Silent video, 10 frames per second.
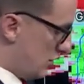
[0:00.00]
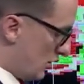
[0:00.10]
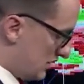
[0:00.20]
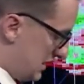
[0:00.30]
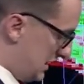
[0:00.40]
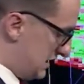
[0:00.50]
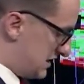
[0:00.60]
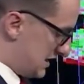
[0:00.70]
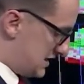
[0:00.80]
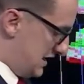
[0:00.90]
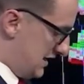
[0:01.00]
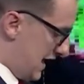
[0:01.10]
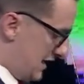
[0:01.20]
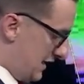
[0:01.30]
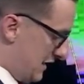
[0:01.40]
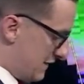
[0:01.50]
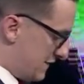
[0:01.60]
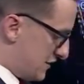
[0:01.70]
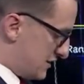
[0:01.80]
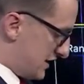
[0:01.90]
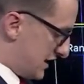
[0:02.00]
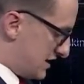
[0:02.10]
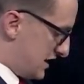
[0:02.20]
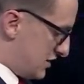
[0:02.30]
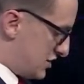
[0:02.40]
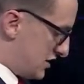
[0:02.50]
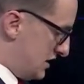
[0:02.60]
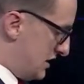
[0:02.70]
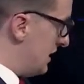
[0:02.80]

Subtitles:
to the north and east that see that if there's an extension.